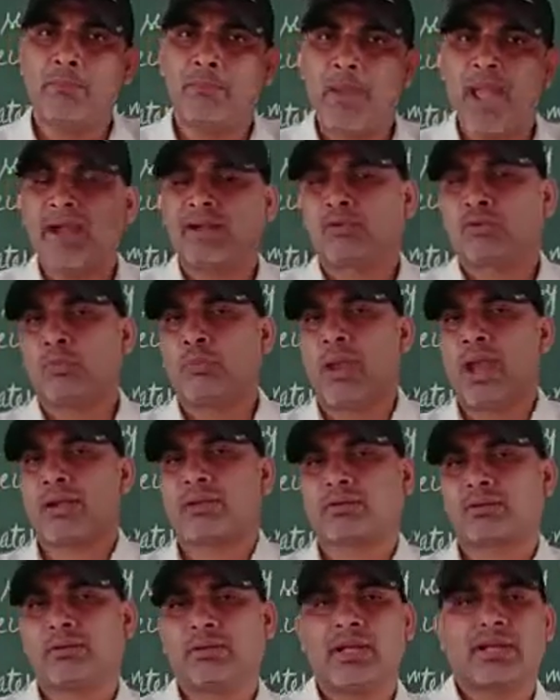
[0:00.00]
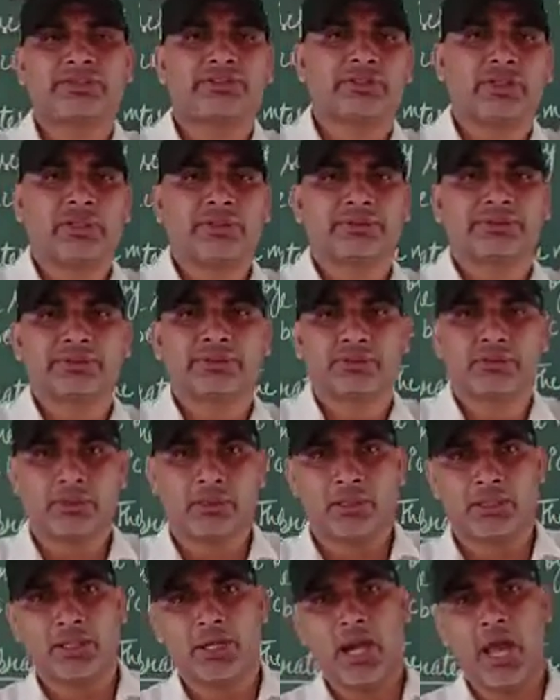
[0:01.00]
back-to-back lectures,
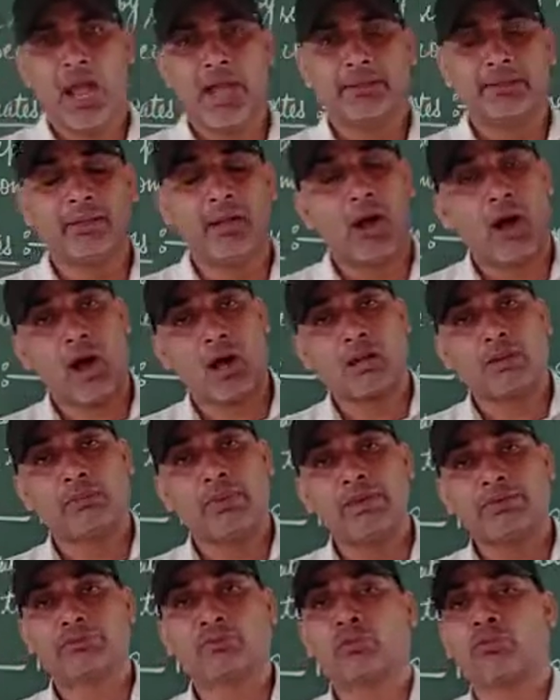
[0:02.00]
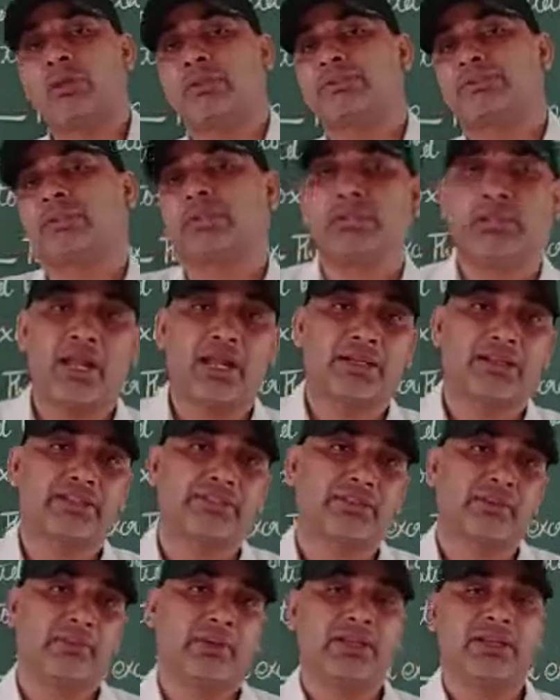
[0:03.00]
and always to mention that
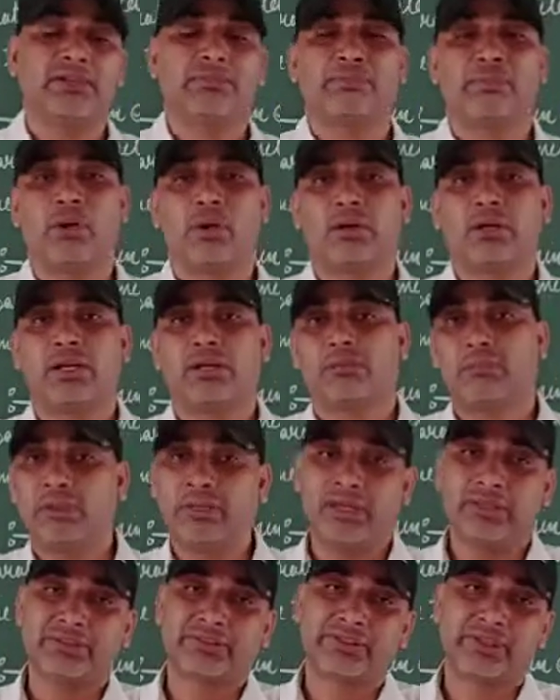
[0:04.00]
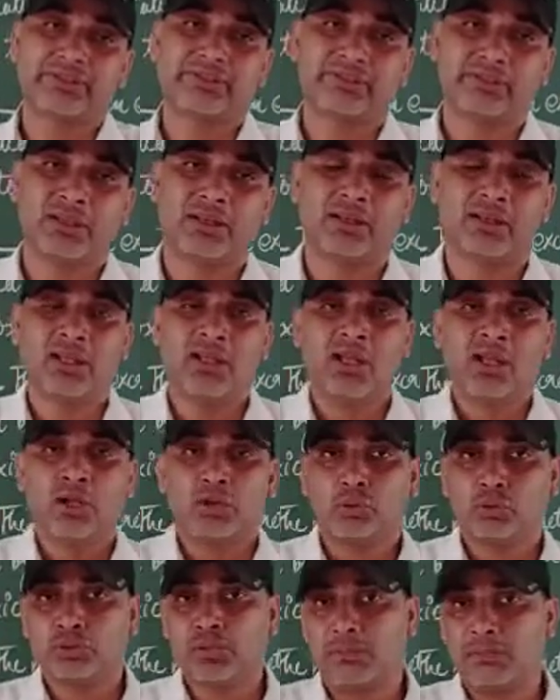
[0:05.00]
is a very important, very
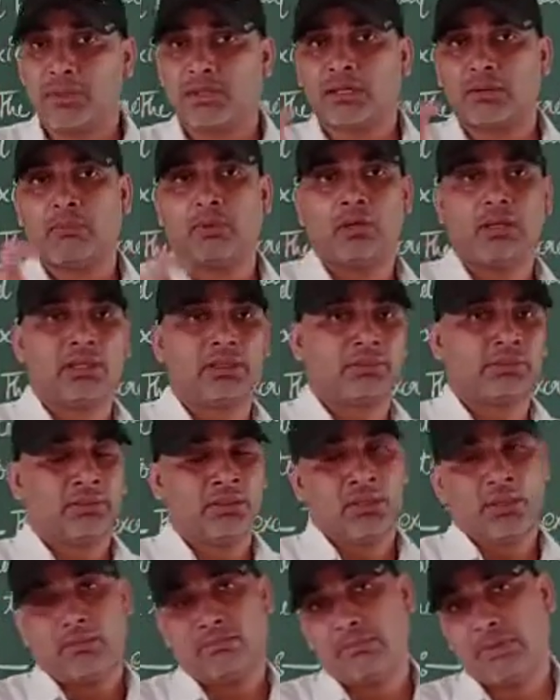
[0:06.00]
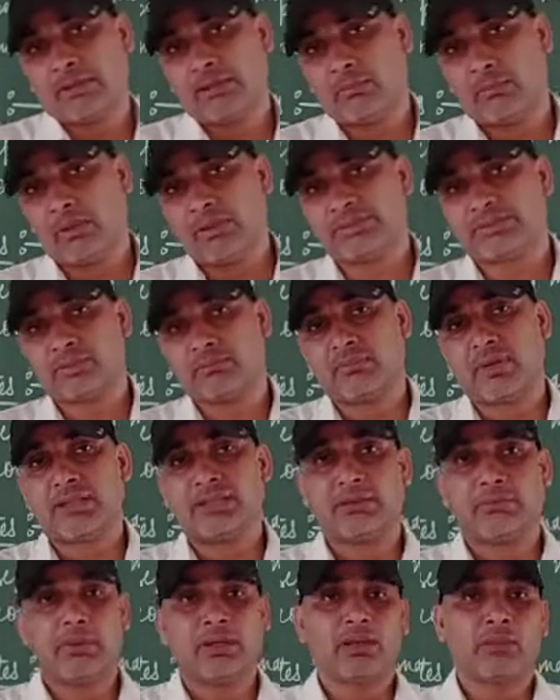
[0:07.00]
essential to the metabolism,
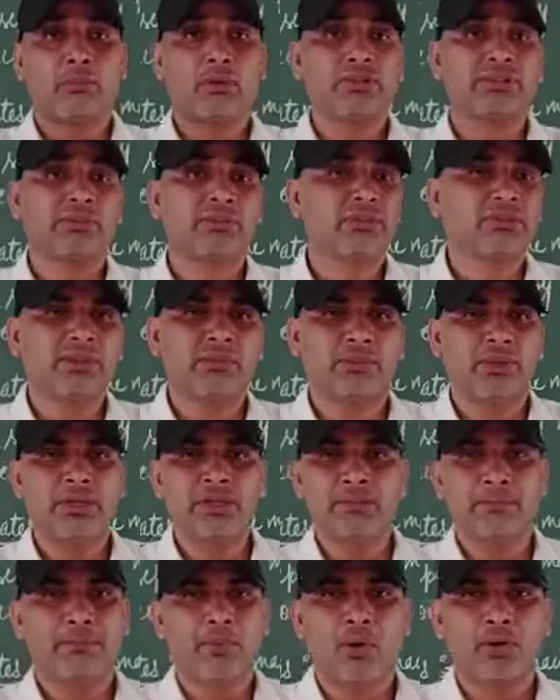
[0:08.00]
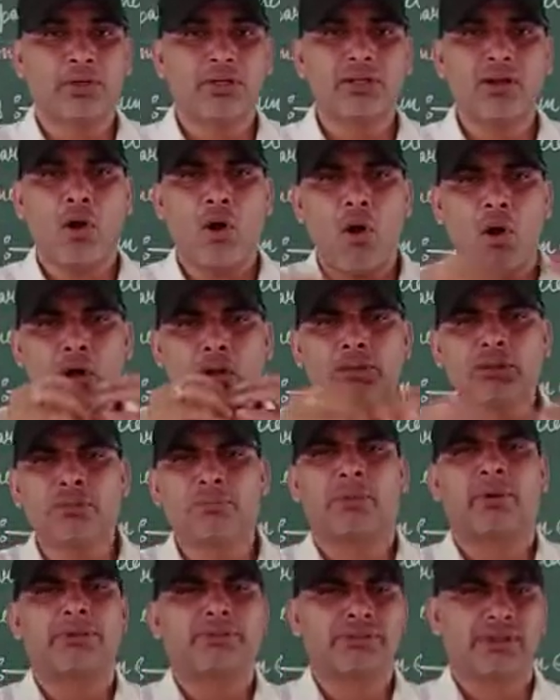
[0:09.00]
and the metabolism is a very important all
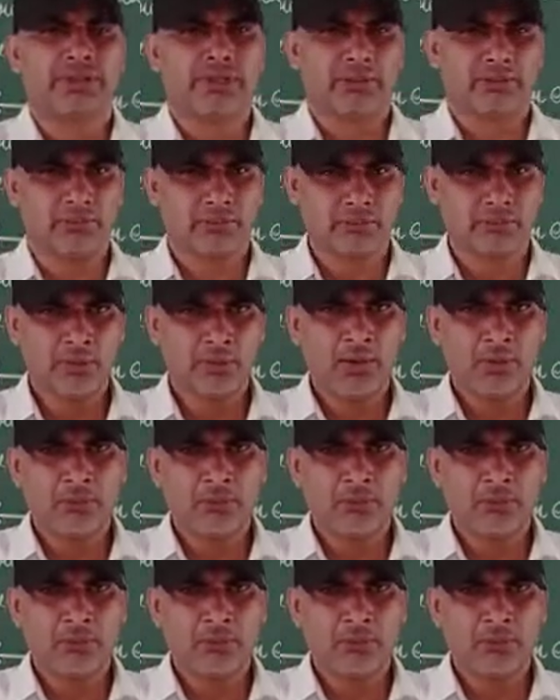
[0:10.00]
the functioning.